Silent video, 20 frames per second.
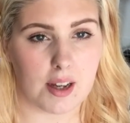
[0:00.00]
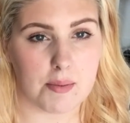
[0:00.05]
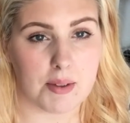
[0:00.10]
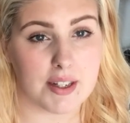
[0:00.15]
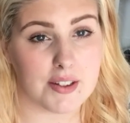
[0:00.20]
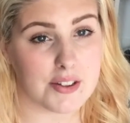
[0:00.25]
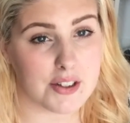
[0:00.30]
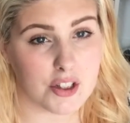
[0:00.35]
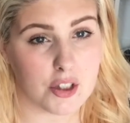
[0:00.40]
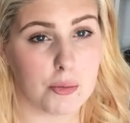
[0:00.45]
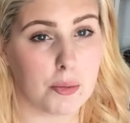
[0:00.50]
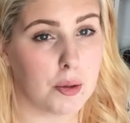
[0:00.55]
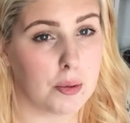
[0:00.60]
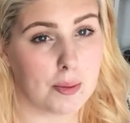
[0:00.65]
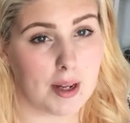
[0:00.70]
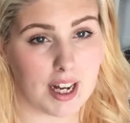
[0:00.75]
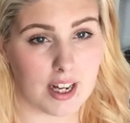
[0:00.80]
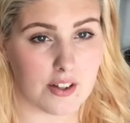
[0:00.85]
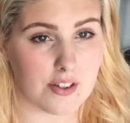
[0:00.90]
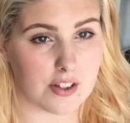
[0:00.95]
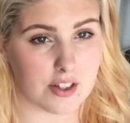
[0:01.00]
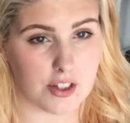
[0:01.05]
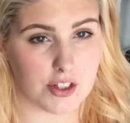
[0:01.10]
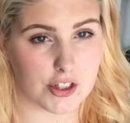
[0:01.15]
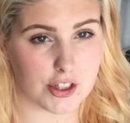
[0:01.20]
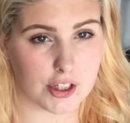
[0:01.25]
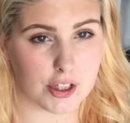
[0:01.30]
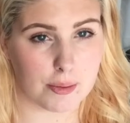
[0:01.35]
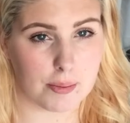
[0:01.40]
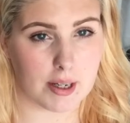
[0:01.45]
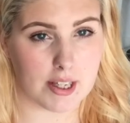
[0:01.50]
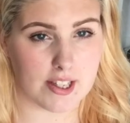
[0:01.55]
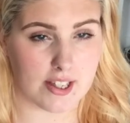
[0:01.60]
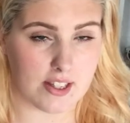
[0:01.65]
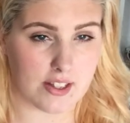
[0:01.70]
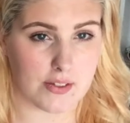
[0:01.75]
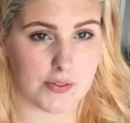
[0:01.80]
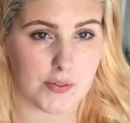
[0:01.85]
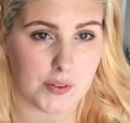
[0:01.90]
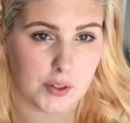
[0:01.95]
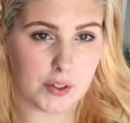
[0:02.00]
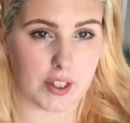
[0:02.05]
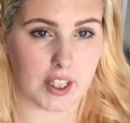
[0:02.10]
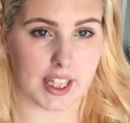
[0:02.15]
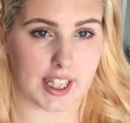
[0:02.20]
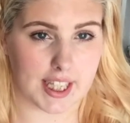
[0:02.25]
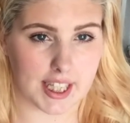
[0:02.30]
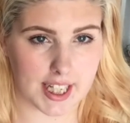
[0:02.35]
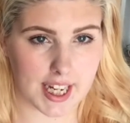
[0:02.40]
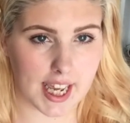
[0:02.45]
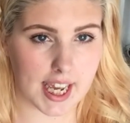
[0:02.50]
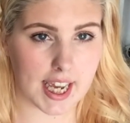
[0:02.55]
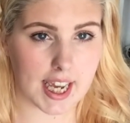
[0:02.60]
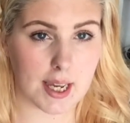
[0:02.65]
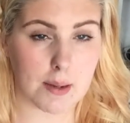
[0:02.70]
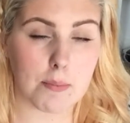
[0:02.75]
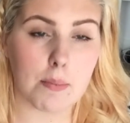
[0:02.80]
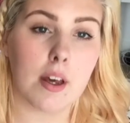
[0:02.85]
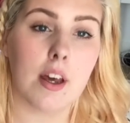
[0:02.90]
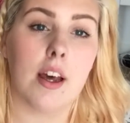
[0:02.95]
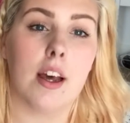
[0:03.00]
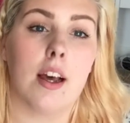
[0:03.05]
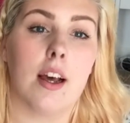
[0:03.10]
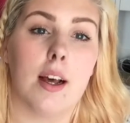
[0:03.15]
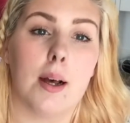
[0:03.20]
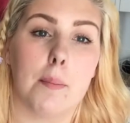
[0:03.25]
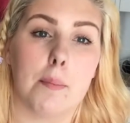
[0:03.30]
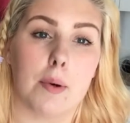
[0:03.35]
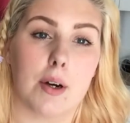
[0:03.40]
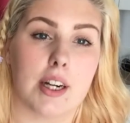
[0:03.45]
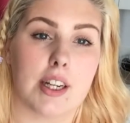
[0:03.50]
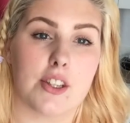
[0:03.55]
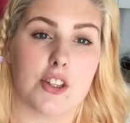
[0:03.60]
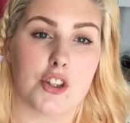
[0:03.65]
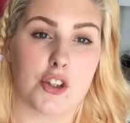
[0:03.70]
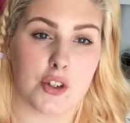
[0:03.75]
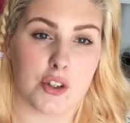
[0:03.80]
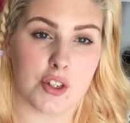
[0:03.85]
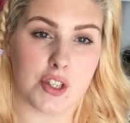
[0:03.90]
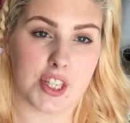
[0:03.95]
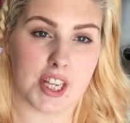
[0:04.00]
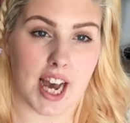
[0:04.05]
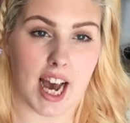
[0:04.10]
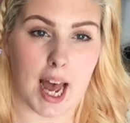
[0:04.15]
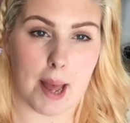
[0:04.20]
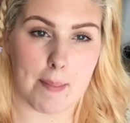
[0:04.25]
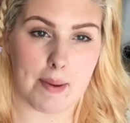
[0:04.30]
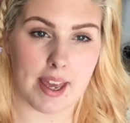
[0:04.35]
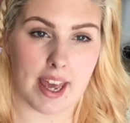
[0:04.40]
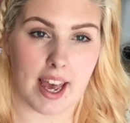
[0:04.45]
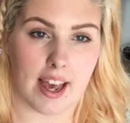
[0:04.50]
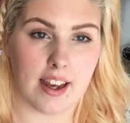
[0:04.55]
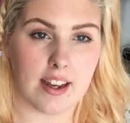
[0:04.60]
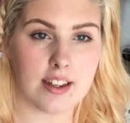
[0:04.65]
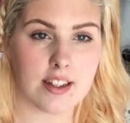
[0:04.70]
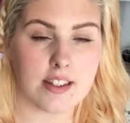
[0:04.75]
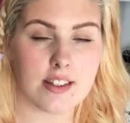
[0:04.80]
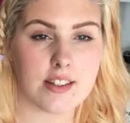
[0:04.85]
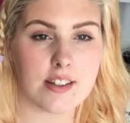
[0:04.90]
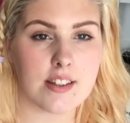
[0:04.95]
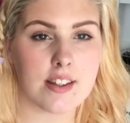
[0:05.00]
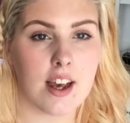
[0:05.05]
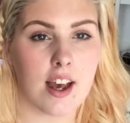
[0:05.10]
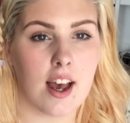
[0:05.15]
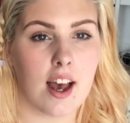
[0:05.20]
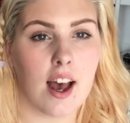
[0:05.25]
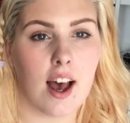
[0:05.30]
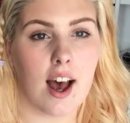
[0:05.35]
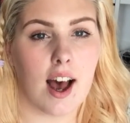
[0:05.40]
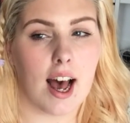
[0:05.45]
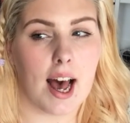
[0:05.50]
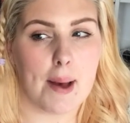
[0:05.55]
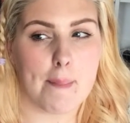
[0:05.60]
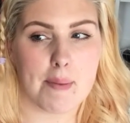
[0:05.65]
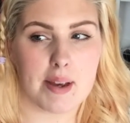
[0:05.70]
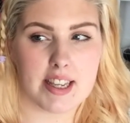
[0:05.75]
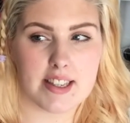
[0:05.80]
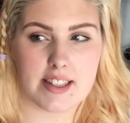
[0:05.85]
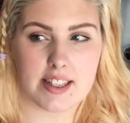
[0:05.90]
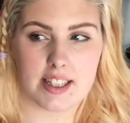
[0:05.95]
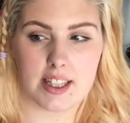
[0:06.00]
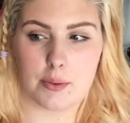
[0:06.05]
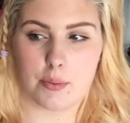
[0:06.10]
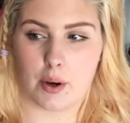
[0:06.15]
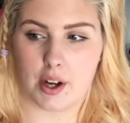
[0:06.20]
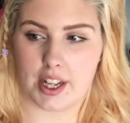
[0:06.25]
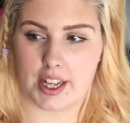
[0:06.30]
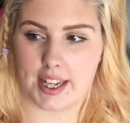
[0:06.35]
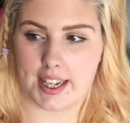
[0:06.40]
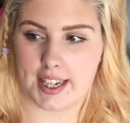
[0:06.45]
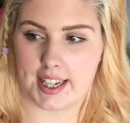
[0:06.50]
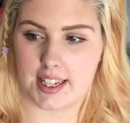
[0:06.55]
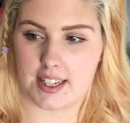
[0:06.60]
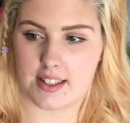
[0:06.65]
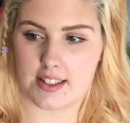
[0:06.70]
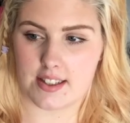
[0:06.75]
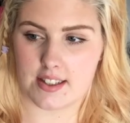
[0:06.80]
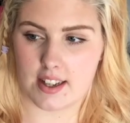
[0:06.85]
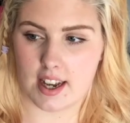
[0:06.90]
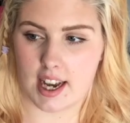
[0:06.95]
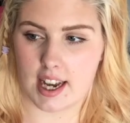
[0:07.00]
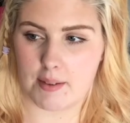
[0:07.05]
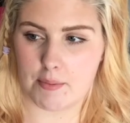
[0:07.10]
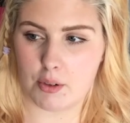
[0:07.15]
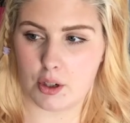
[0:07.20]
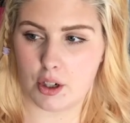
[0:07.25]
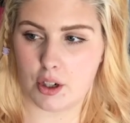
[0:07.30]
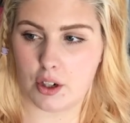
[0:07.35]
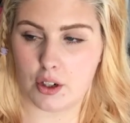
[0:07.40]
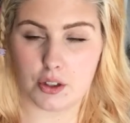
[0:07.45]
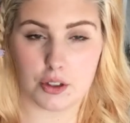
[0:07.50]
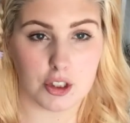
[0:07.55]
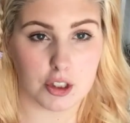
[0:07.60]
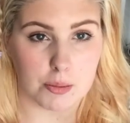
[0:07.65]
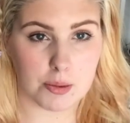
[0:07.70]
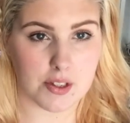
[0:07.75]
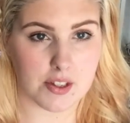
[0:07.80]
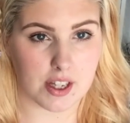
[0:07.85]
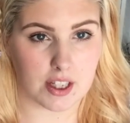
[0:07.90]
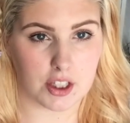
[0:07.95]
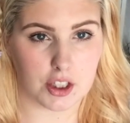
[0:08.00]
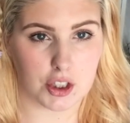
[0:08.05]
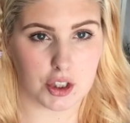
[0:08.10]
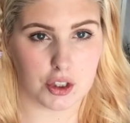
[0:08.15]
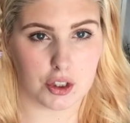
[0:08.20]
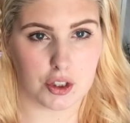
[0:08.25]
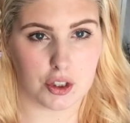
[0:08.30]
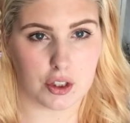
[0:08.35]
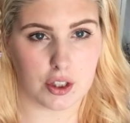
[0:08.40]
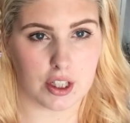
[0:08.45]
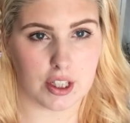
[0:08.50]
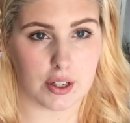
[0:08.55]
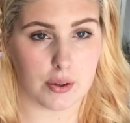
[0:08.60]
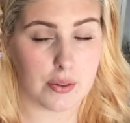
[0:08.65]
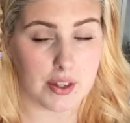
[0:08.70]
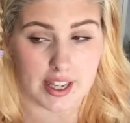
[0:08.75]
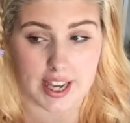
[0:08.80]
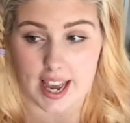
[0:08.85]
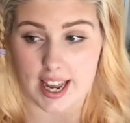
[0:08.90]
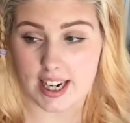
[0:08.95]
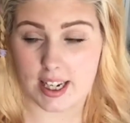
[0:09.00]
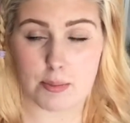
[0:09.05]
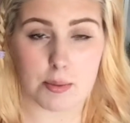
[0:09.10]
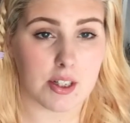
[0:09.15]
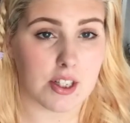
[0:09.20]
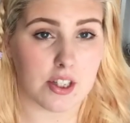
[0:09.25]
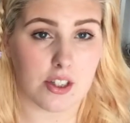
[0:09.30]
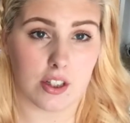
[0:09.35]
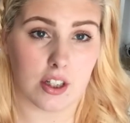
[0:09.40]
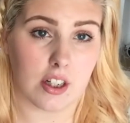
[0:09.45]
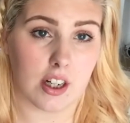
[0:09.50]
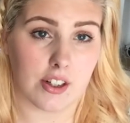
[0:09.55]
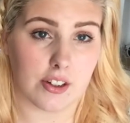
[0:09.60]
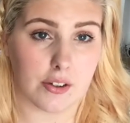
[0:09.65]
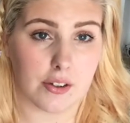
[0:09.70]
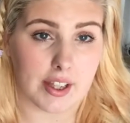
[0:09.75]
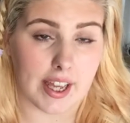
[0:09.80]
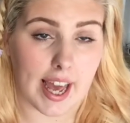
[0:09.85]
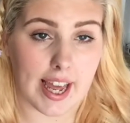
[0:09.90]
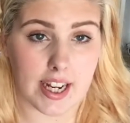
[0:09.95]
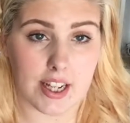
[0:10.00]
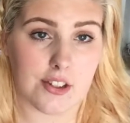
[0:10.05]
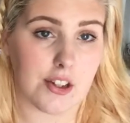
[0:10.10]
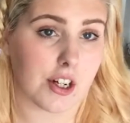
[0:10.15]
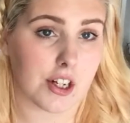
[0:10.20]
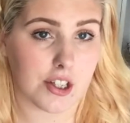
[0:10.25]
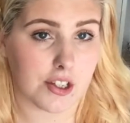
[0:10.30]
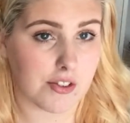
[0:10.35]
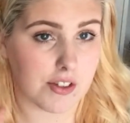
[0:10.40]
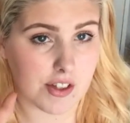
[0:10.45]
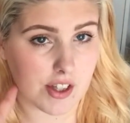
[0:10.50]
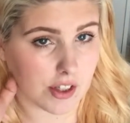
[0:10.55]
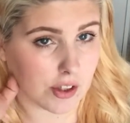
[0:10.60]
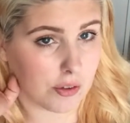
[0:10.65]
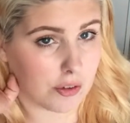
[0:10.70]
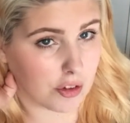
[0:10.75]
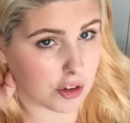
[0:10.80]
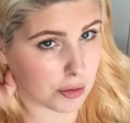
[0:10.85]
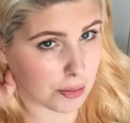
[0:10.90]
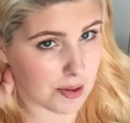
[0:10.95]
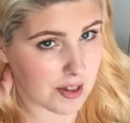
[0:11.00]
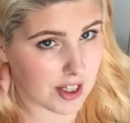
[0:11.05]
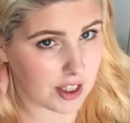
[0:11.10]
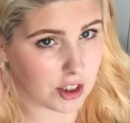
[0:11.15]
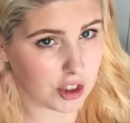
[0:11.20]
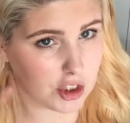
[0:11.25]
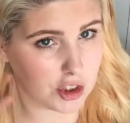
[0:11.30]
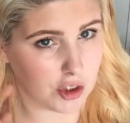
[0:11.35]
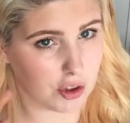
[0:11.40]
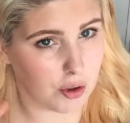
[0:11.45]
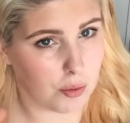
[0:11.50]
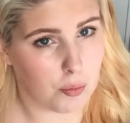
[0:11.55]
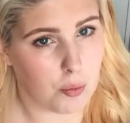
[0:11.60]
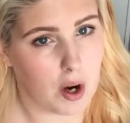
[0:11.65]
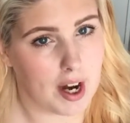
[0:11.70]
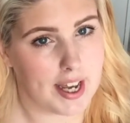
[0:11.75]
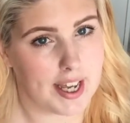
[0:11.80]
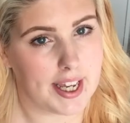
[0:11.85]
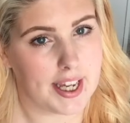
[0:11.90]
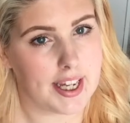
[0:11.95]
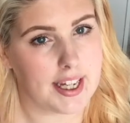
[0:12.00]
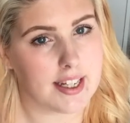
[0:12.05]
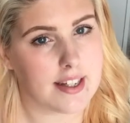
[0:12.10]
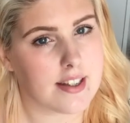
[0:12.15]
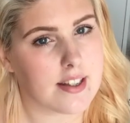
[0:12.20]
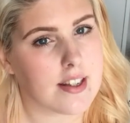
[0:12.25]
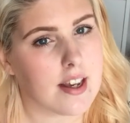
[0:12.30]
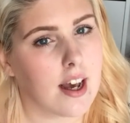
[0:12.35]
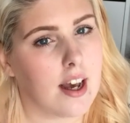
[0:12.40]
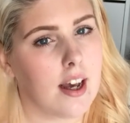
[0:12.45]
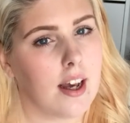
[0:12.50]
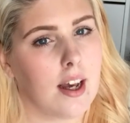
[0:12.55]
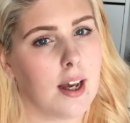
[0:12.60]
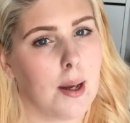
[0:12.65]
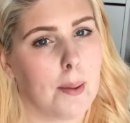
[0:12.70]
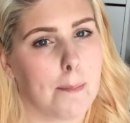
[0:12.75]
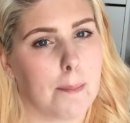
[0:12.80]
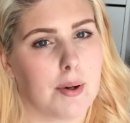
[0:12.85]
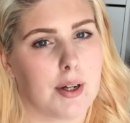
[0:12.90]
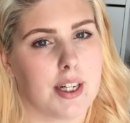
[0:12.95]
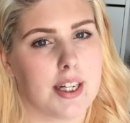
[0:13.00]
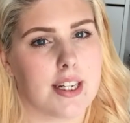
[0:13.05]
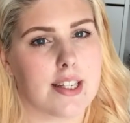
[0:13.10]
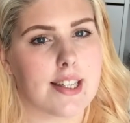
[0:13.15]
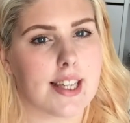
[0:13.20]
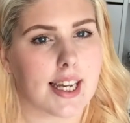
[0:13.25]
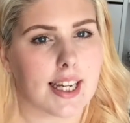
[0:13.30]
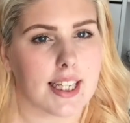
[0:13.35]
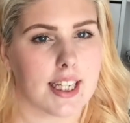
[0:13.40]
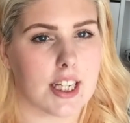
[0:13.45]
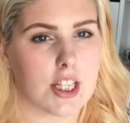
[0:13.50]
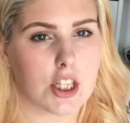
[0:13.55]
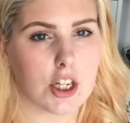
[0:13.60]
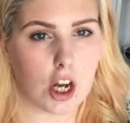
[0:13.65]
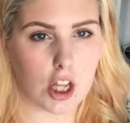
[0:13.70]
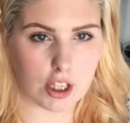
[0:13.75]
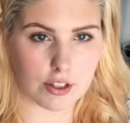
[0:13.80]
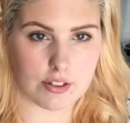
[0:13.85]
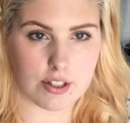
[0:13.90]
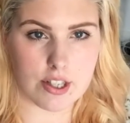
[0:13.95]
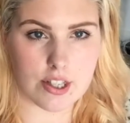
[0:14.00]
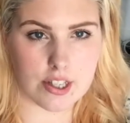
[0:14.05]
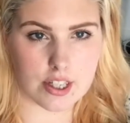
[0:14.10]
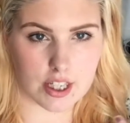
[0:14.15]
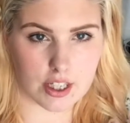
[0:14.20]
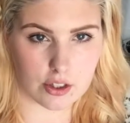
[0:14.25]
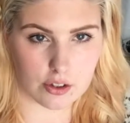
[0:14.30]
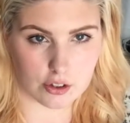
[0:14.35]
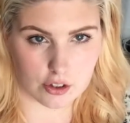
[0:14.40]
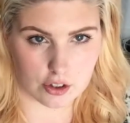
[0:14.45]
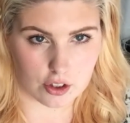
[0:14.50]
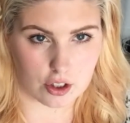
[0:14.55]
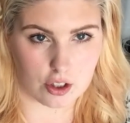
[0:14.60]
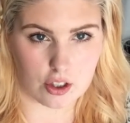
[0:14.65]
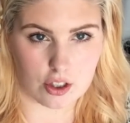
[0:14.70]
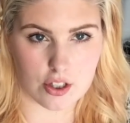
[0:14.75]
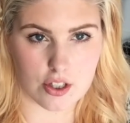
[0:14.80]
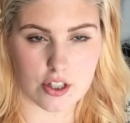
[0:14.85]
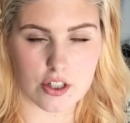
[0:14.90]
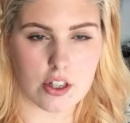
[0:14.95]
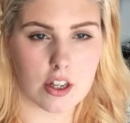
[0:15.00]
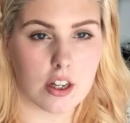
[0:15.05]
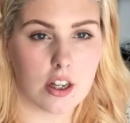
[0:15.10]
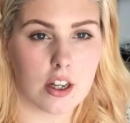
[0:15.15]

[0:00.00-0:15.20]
irritable bowel syndrome. That's its full name, but it's shortened to IBS. And basically what it is, I'm not 100% sure. I don't think any doctor is 100% sure on what it is, but it's like an intolerance in your gut.